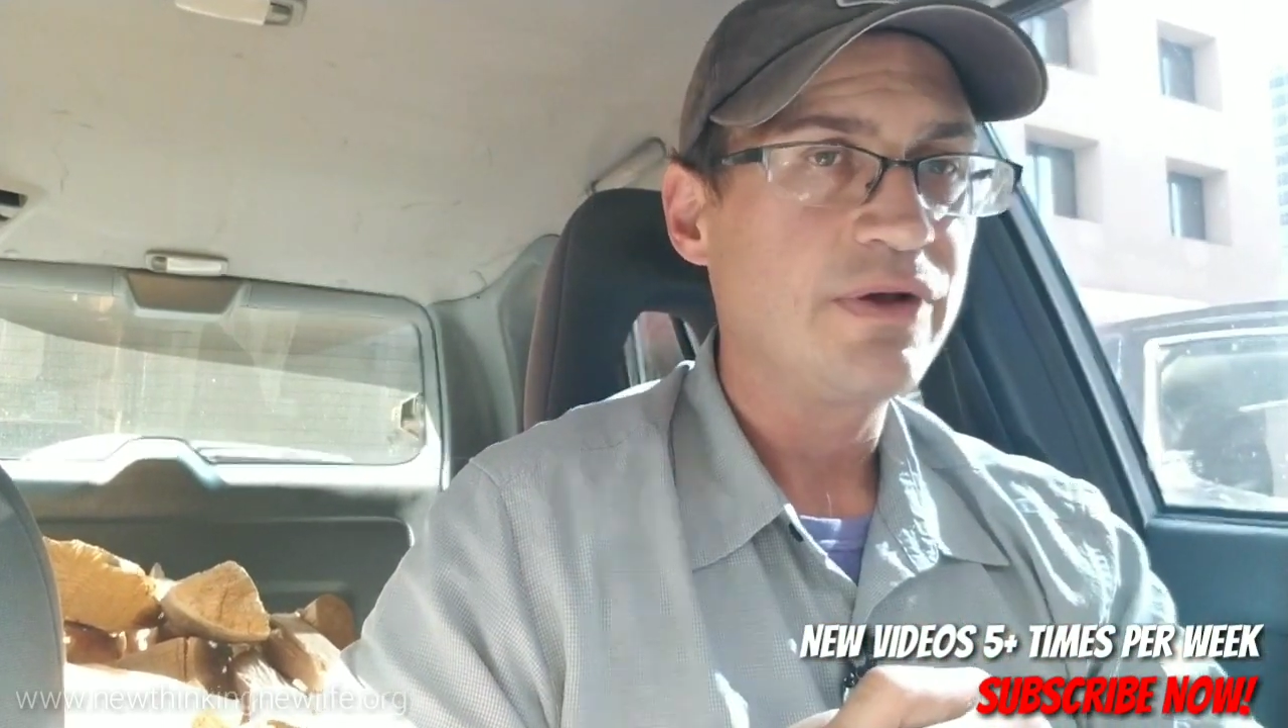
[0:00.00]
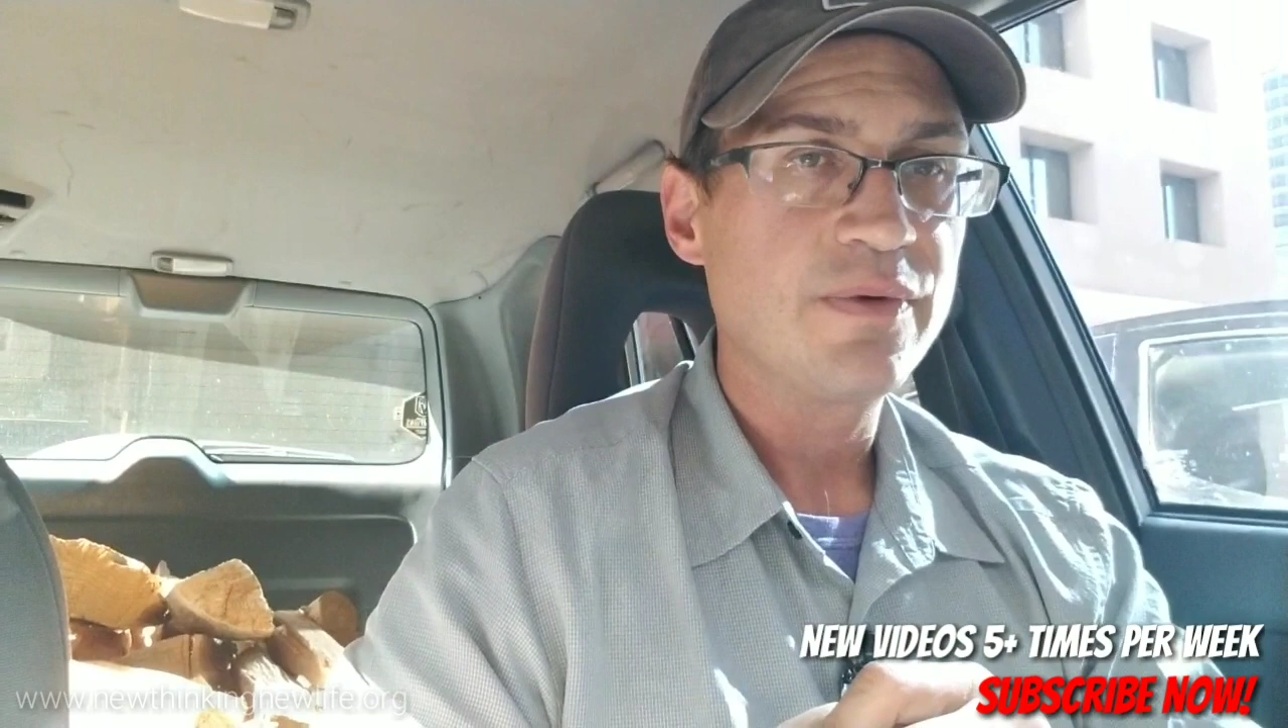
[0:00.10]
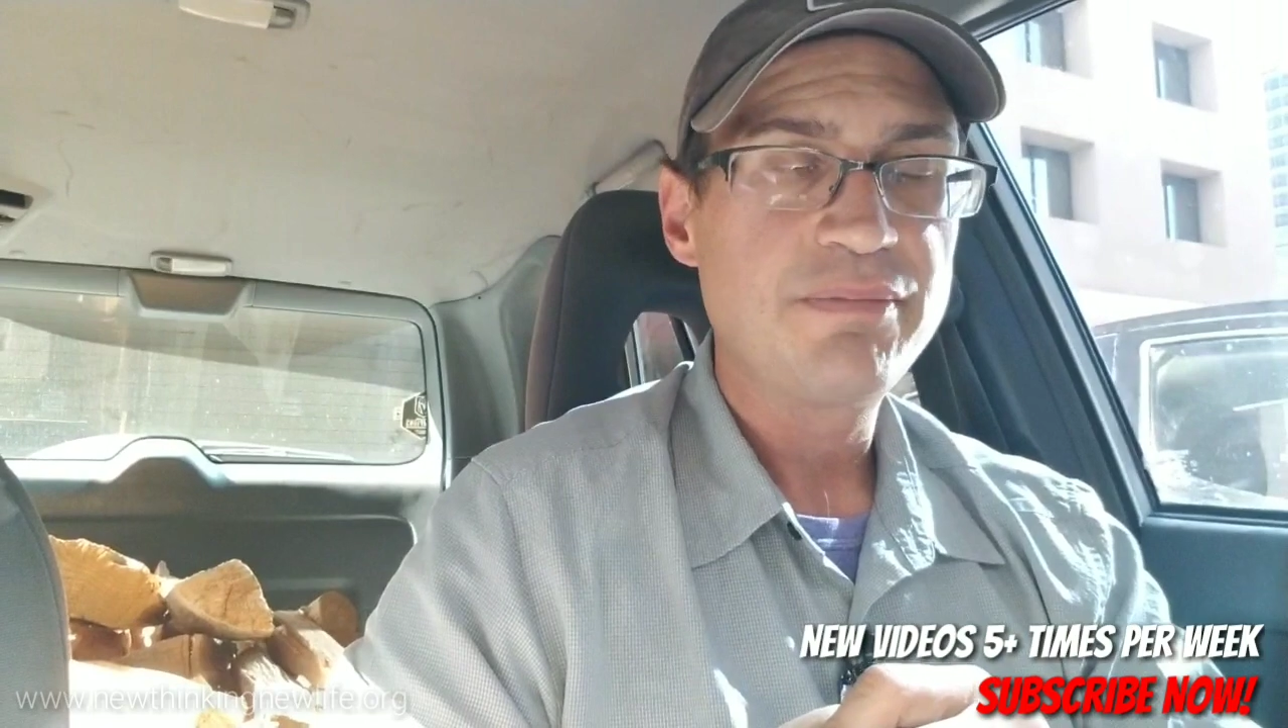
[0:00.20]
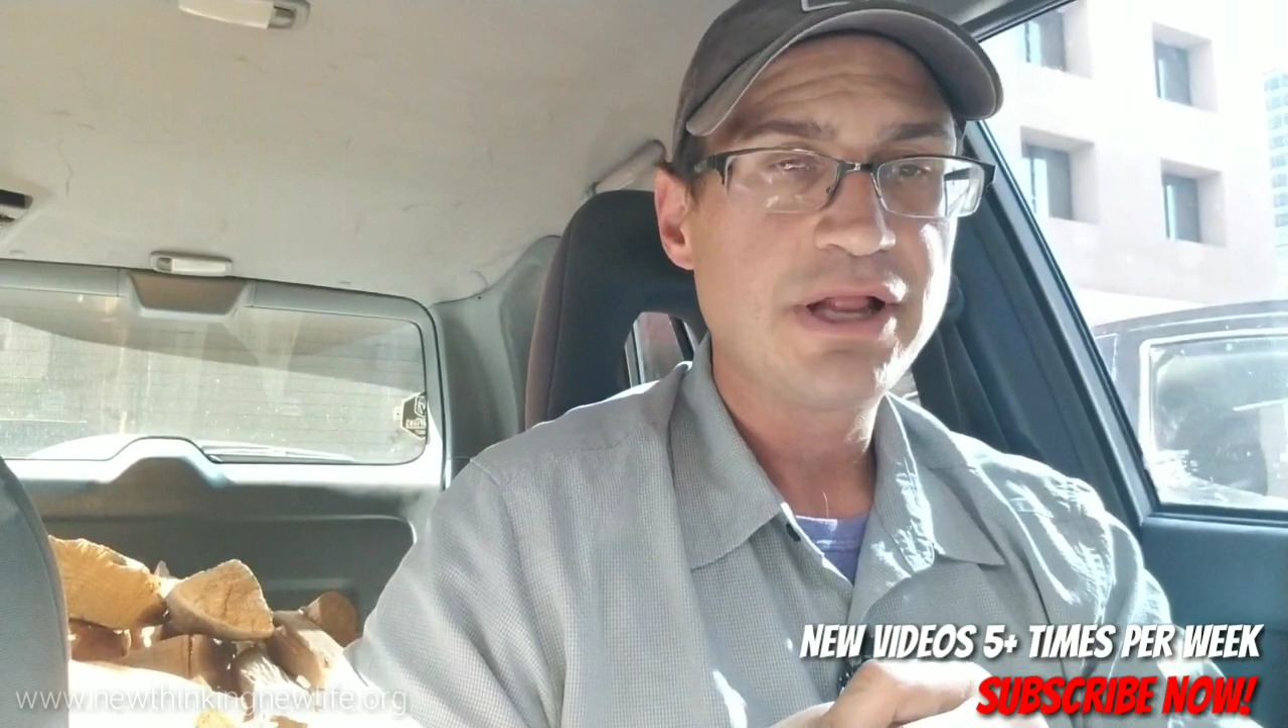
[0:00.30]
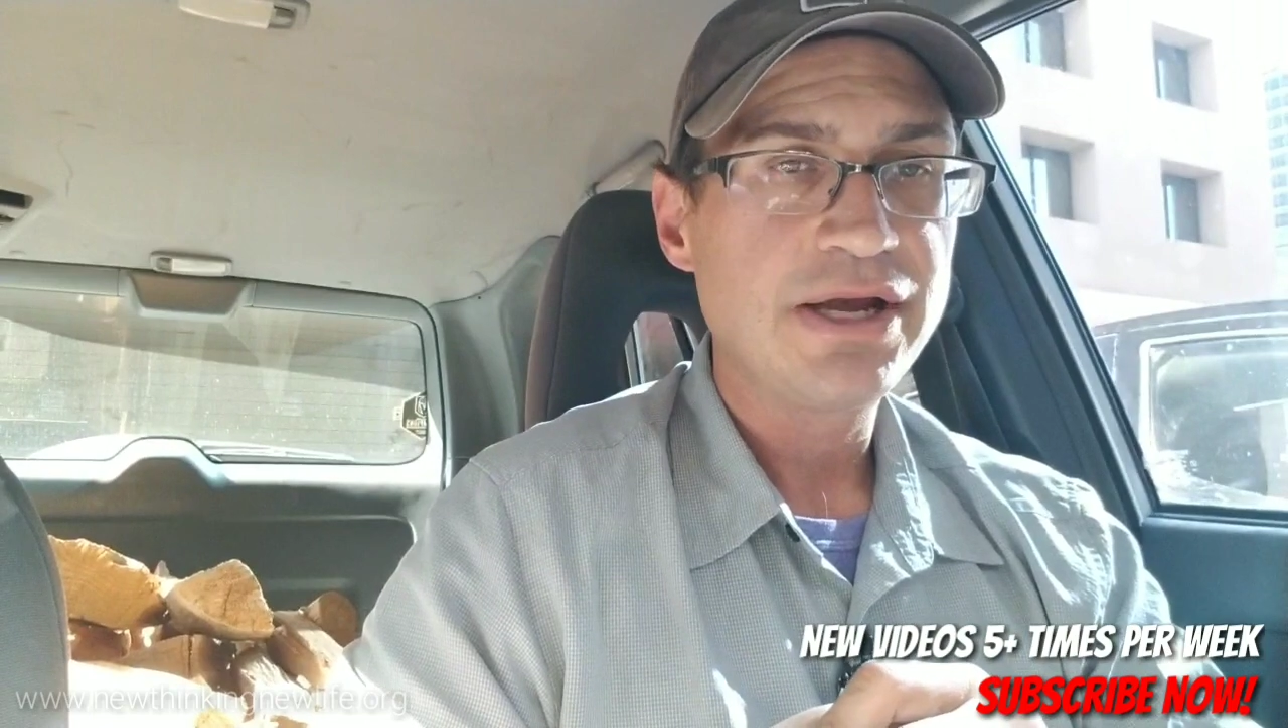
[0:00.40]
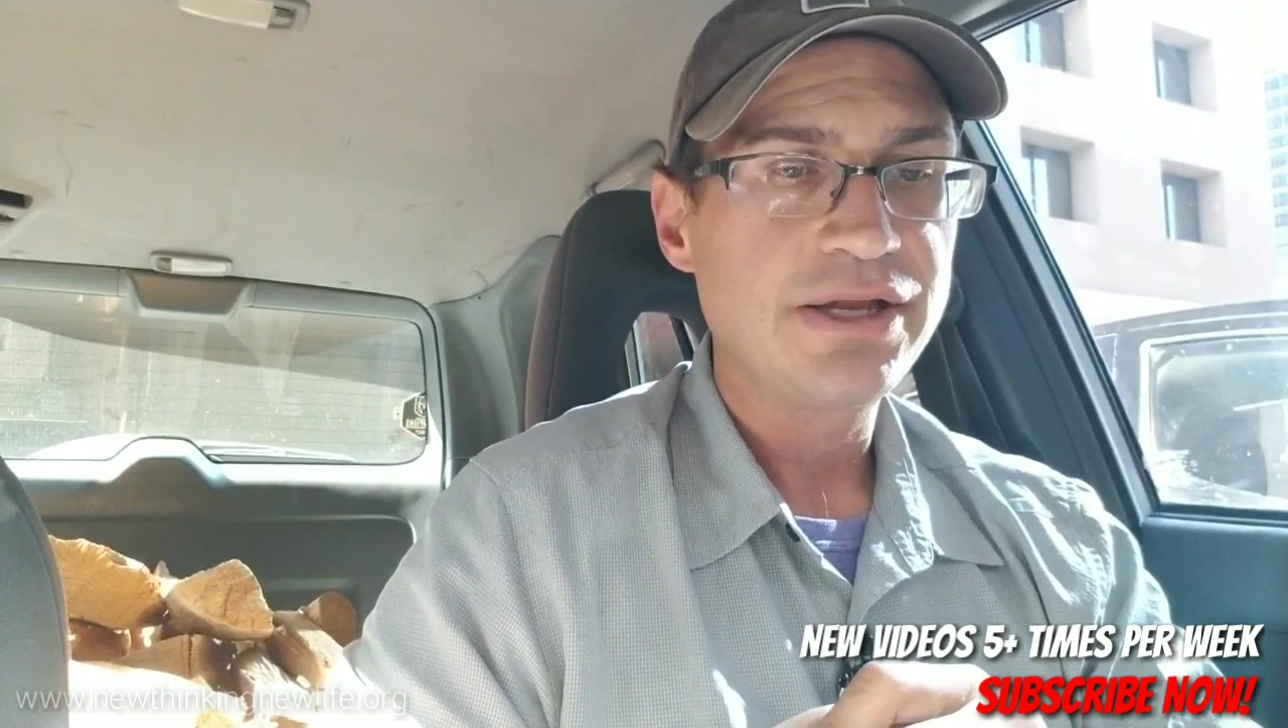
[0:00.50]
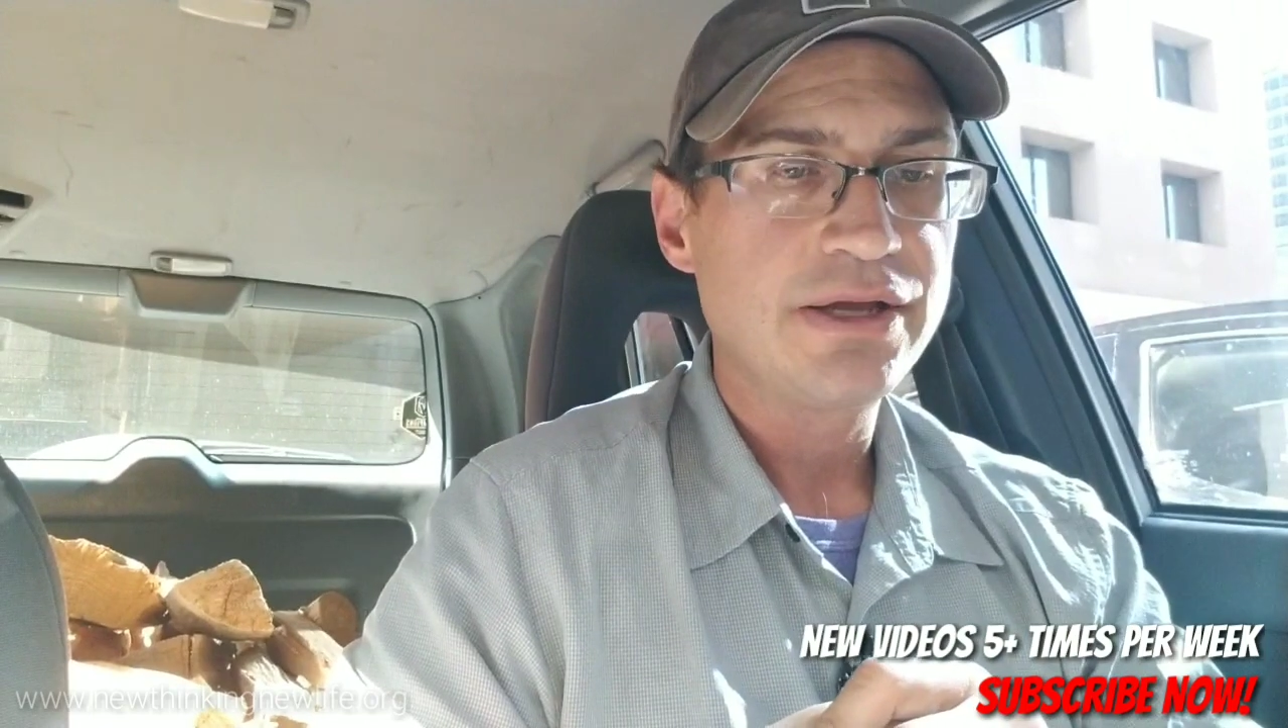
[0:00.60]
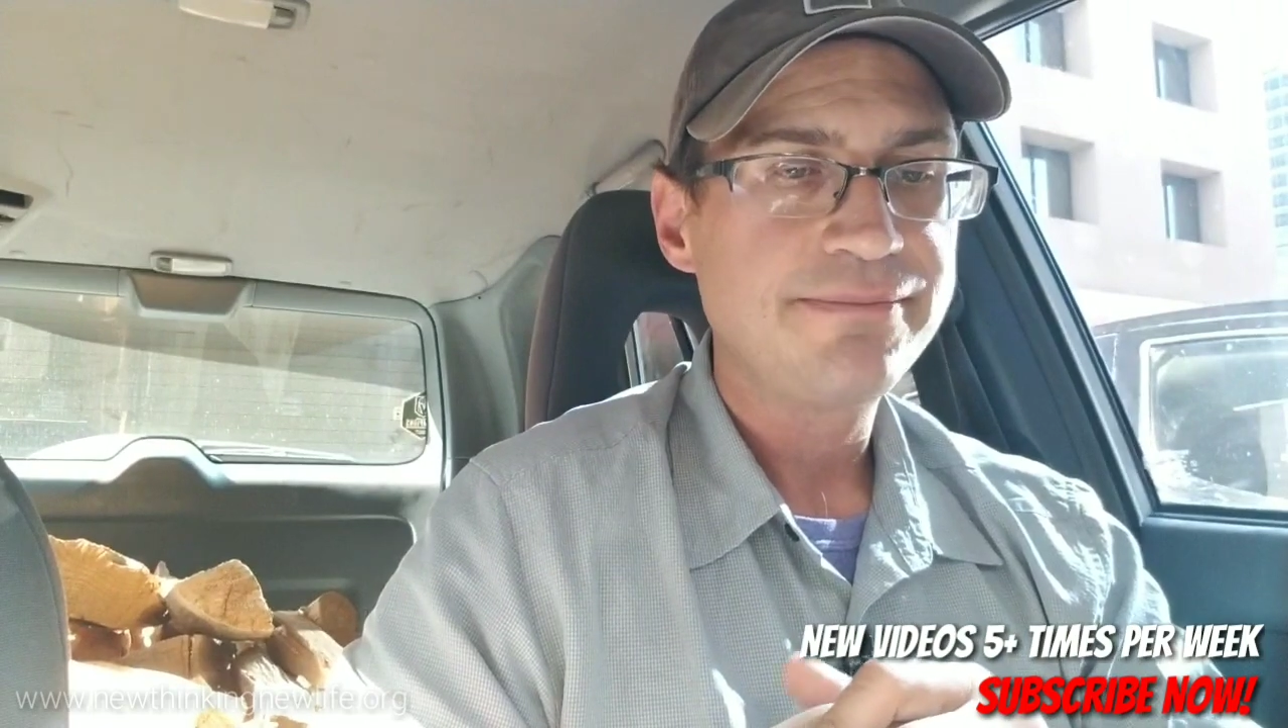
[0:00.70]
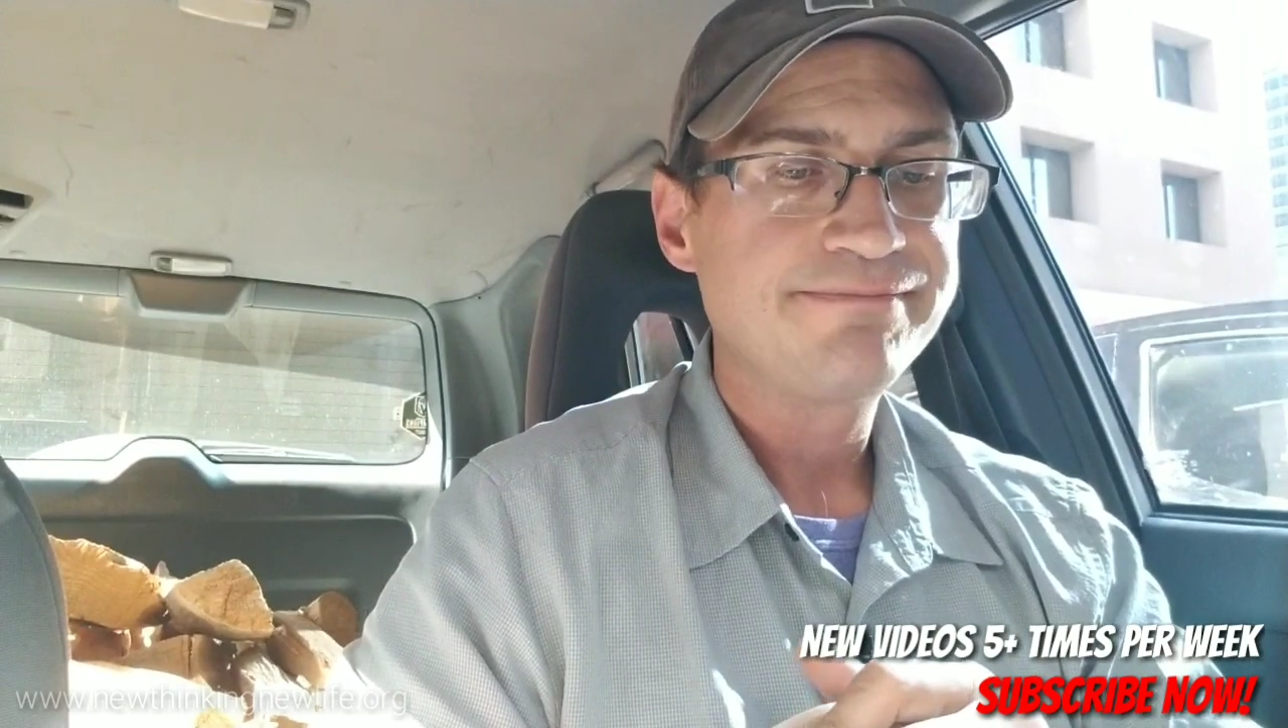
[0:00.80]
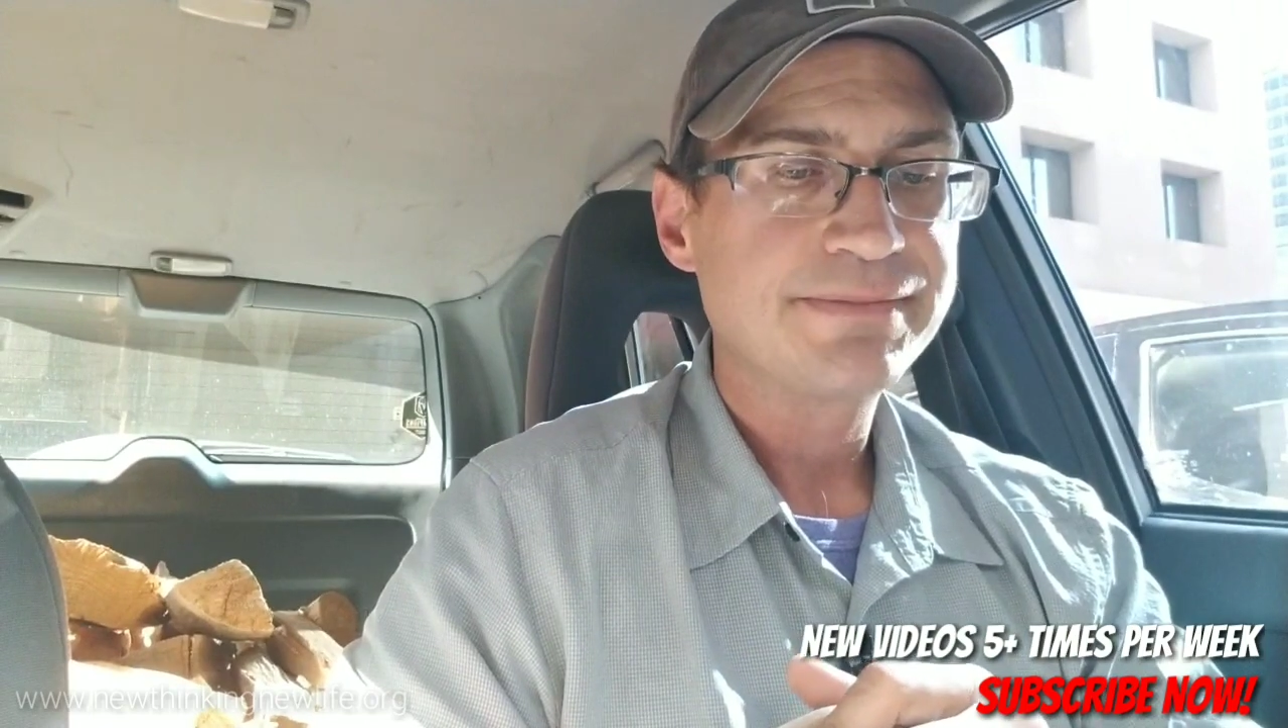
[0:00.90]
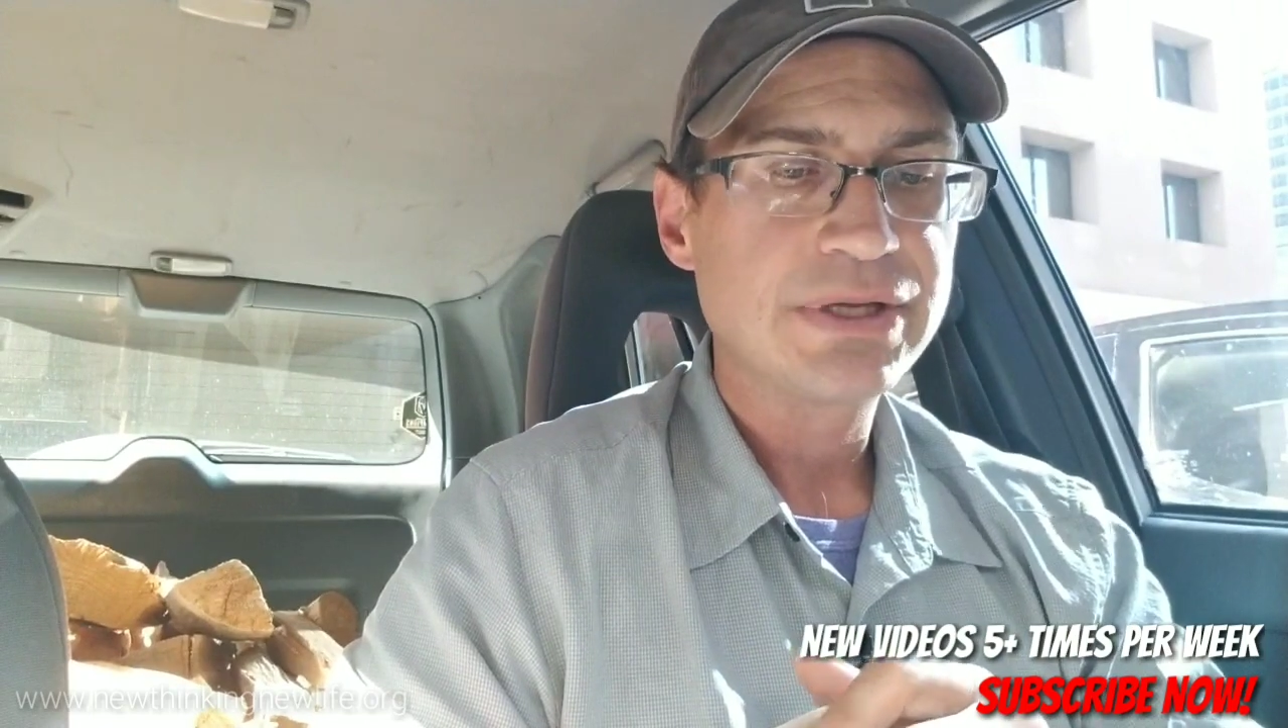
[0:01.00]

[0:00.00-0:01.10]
I'll reply to you.